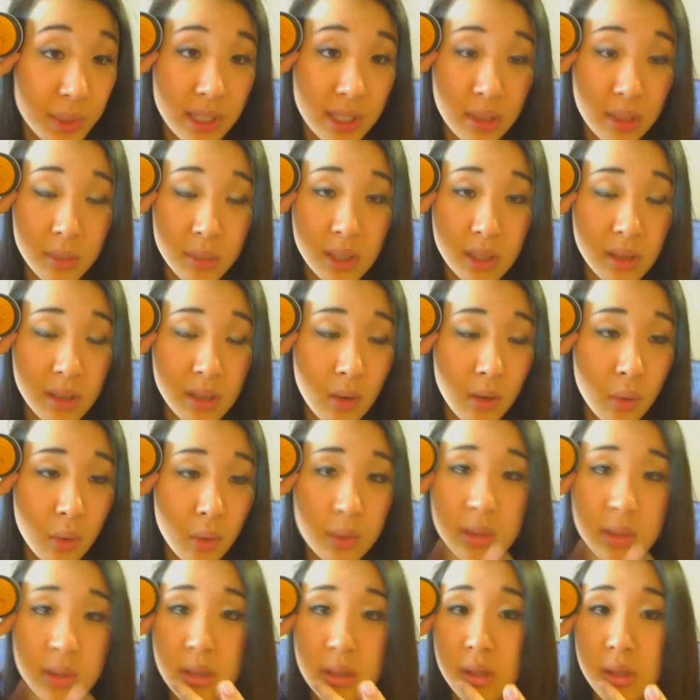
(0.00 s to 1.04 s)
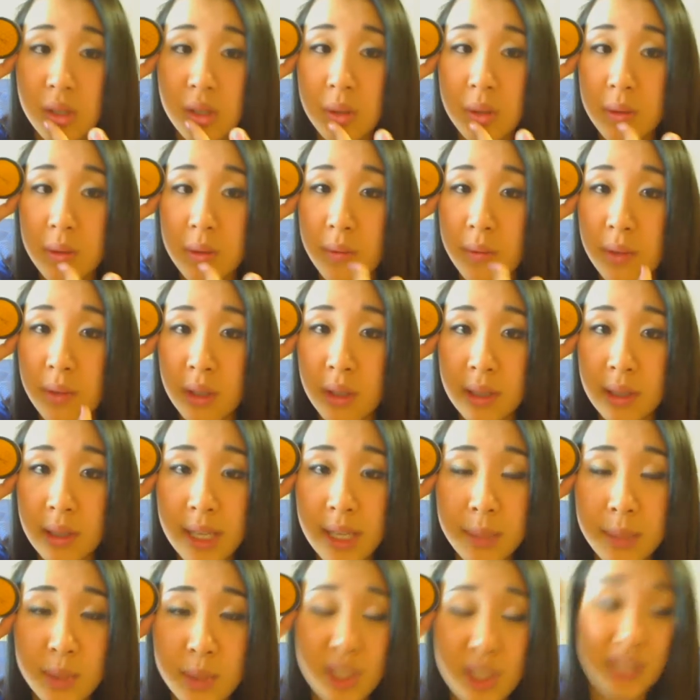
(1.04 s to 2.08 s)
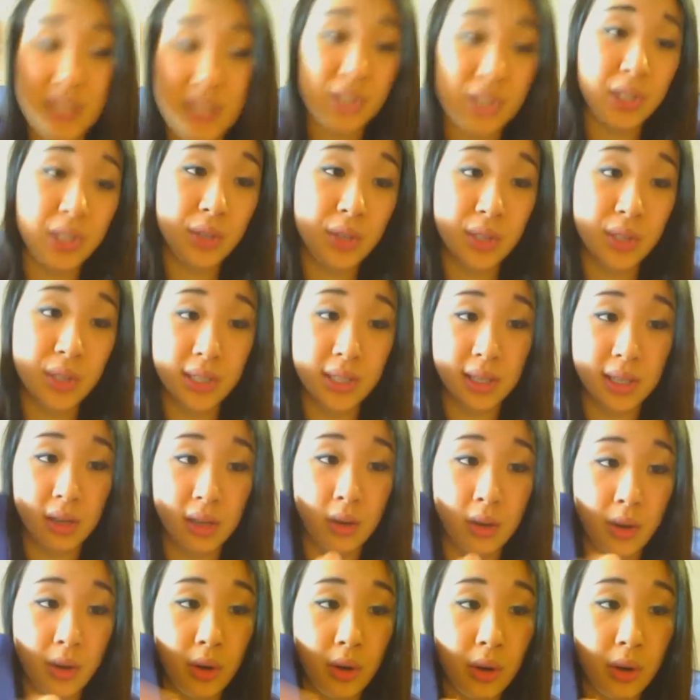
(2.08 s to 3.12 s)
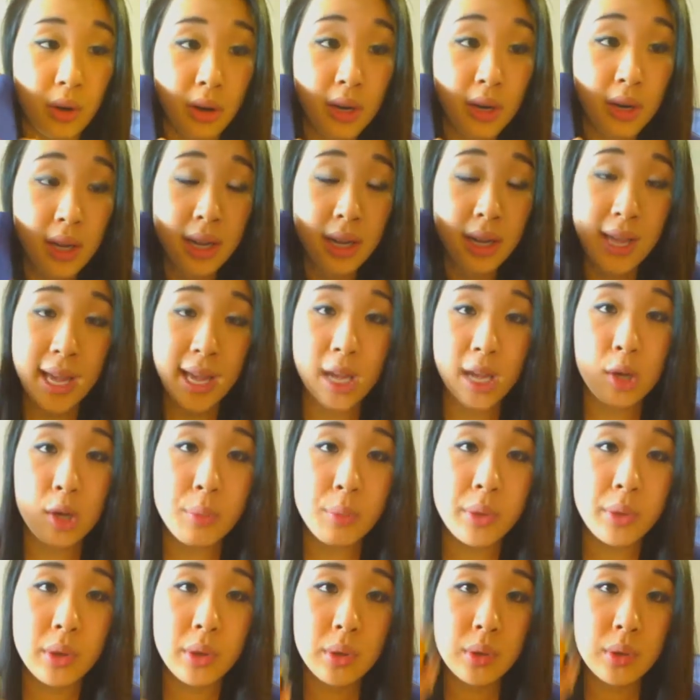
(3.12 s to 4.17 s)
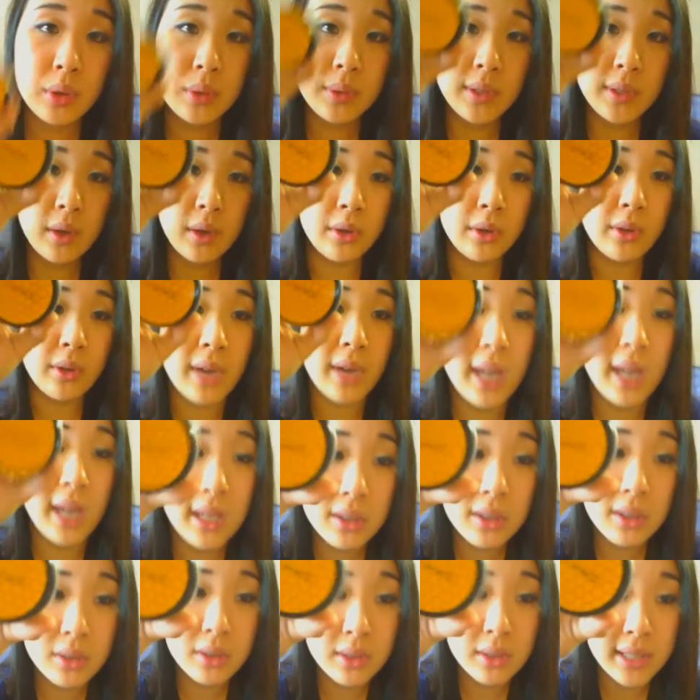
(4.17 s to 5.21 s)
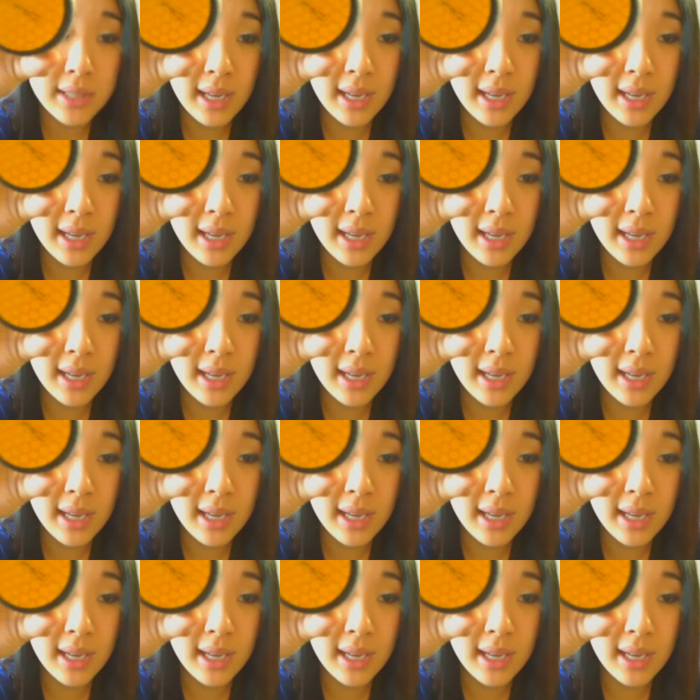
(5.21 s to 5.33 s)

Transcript: telling me not only does she use it for the lips, she actually uses it on her elbows, on her ankles,